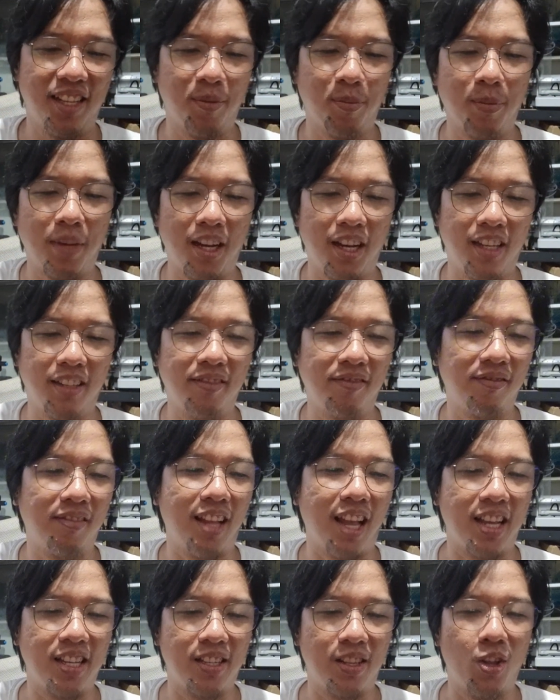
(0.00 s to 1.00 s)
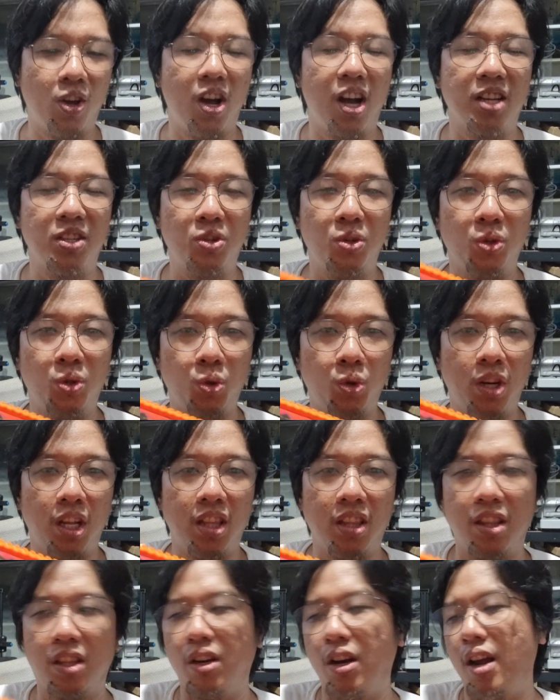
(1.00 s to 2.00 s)
but as long as you do
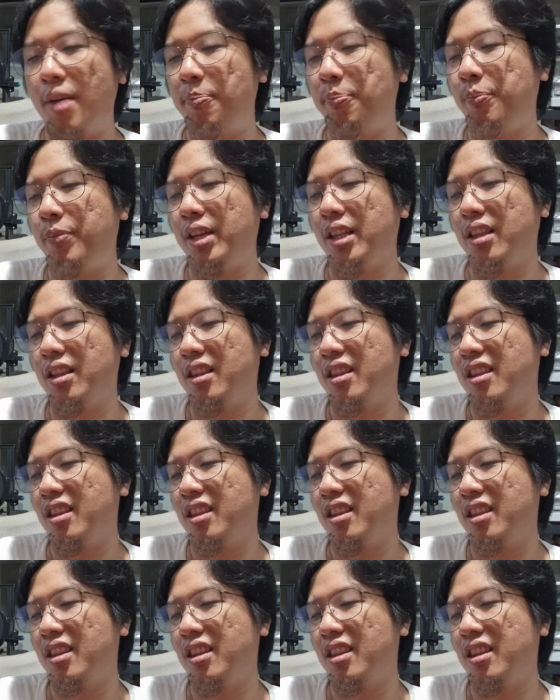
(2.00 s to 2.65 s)
not drop it